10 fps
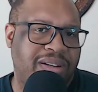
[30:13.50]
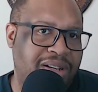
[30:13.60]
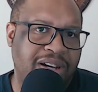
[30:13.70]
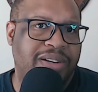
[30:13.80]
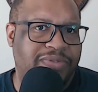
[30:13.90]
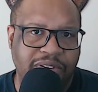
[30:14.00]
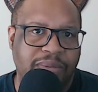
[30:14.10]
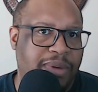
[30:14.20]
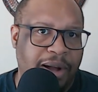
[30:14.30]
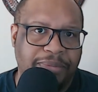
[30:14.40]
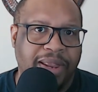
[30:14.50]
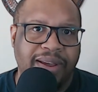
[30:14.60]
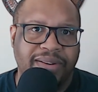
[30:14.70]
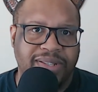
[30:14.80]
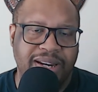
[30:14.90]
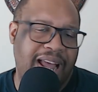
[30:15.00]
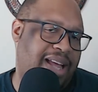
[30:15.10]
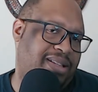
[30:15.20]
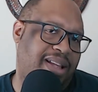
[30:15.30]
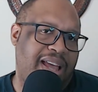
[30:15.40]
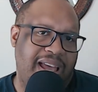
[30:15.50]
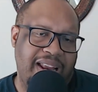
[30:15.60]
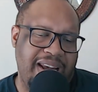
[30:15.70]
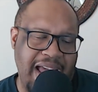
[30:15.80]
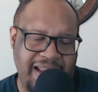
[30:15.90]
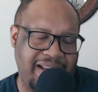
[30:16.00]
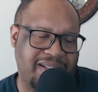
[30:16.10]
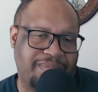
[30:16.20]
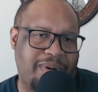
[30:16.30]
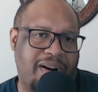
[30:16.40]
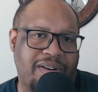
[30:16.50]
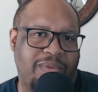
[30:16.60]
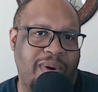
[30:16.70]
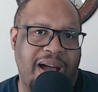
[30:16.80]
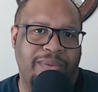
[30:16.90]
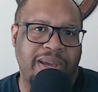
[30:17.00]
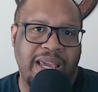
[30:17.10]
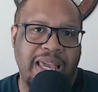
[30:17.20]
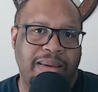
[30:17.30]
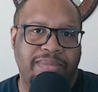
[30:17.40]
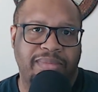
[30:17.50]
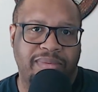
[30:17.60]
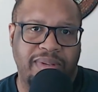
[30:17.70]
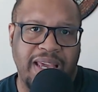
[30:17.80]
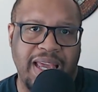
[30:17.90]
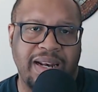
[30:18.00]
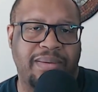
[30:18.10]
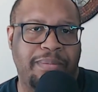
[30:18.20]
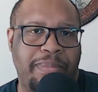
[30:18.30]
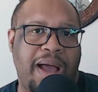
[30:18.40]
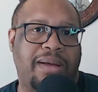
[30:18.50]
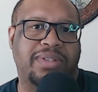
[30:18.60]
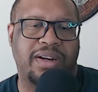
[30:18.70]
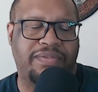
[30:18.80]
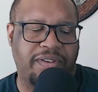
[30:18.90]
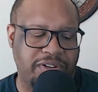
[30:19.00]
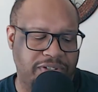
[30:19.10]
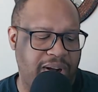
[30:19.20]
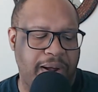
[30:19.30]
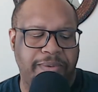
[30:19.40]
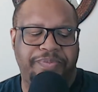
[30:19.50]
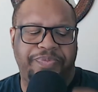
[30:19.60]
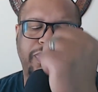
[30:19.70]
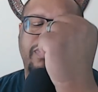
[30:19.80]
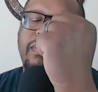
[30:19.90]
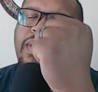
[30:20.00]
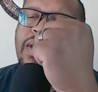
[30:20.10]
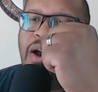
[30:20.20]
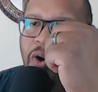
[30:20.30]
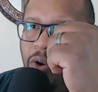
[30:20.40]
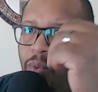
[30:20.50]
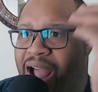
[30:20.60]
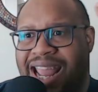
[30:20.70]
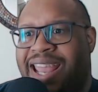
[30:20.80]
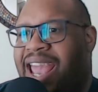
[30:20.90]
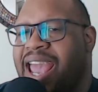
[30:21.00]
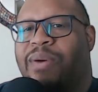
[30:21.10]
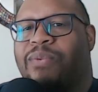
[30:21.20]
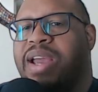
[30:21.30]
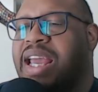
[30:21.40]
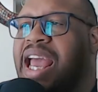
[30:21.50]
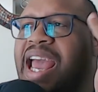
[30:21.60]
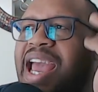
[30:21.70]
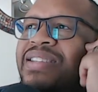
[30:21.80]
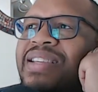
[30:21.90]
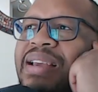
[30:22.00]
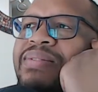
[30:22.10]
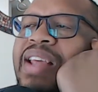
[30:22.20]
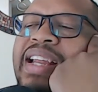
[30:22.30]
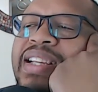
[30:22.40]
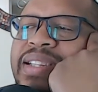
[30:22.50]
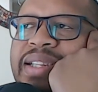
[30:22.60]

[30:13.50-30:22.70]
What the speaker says: good football players. And that is a part of why we keep getting bounced in the first round. Or why they can't win. It seems like this